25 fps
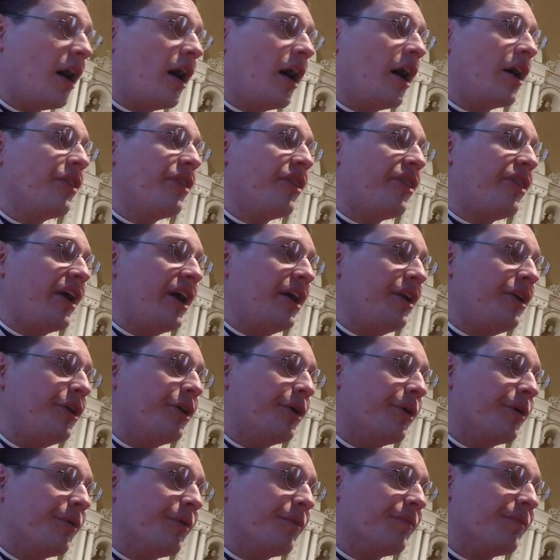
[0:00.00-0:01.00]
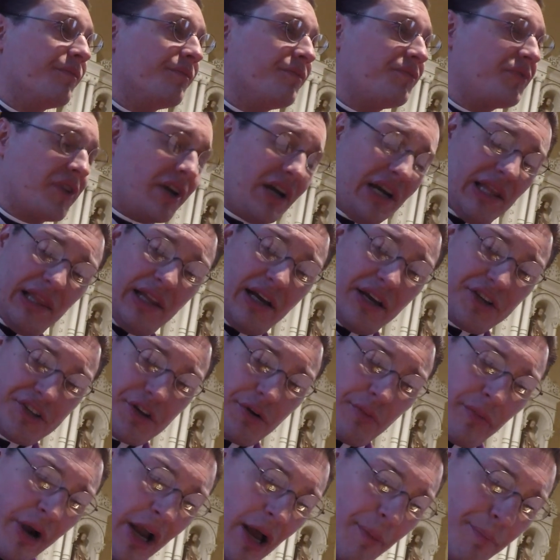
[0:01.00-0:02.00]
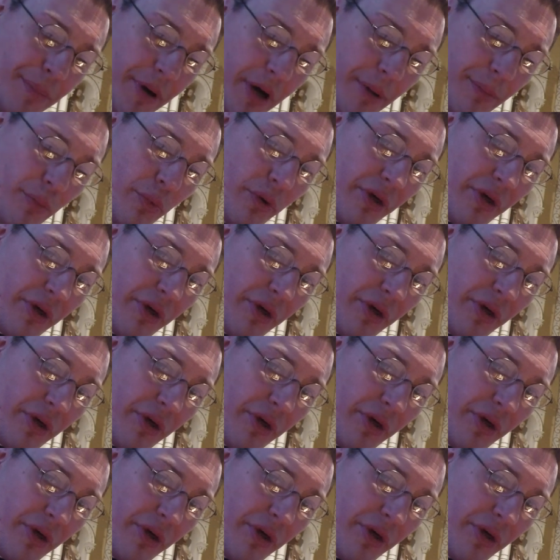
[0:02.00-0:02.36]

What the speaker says: On that note, I'd like to wrap up